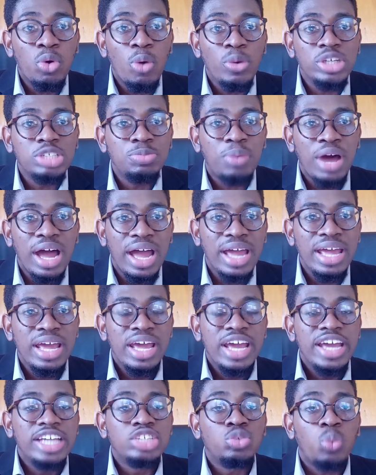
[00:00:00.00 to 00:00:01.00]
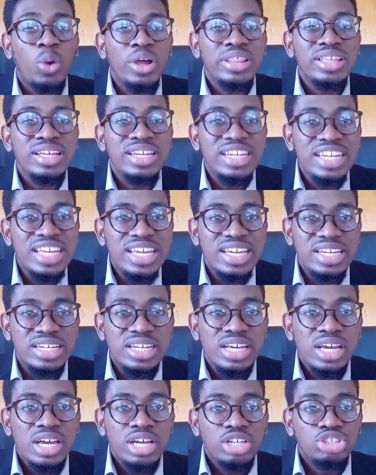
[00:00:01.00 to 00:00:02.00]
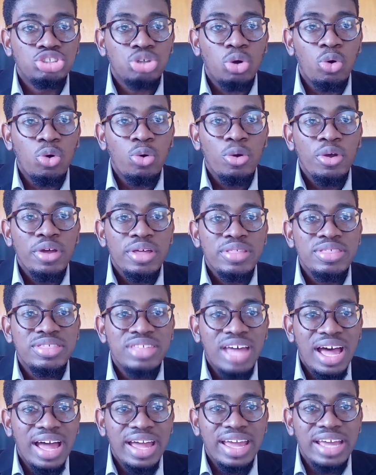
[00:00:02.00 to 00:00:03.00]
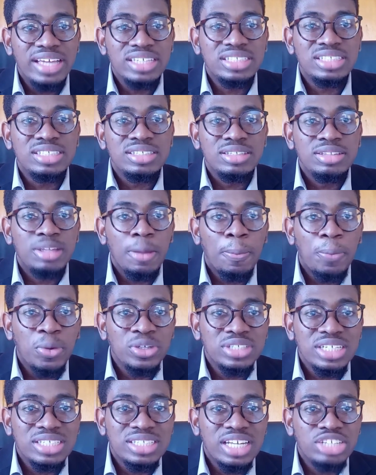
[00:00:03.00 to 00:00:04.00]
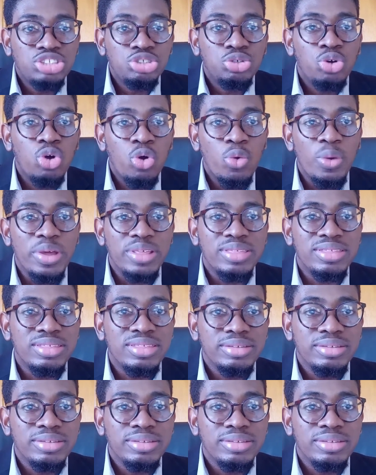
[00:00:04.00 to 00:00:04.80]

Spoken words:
always buy is what they need. So that is the process that you go with.